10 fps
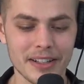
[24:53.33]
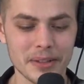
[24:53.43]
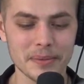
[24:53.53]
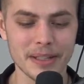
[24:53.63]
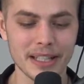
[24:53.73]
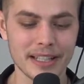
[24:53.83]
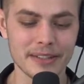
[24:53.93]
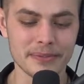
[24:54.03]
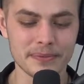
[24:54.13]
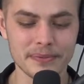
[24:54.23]
oh,
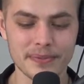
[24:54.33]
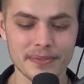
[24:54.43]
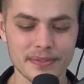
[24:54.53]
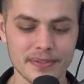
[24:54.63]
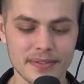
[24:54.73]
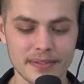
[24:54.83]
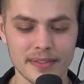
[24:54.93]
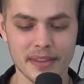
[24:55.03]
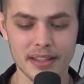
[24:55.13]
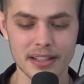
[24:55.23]
man.
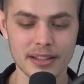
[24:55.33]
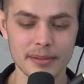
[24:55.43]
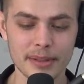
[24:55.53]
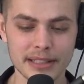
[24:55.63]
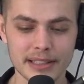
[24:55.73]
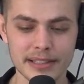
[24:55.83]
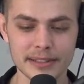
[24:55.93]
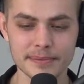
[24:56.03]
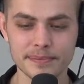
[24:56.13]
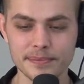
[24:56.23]
Love Mike
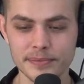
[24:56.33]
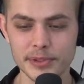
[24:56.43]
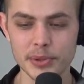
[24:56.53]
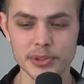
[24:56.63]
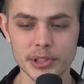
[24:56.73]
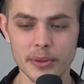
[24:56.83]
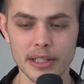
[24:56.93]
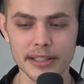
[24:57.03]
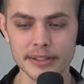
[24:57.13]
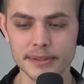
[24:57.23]
Tyson. Dude's so
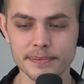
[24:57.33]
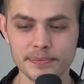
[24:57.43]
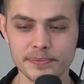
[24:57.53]
honest.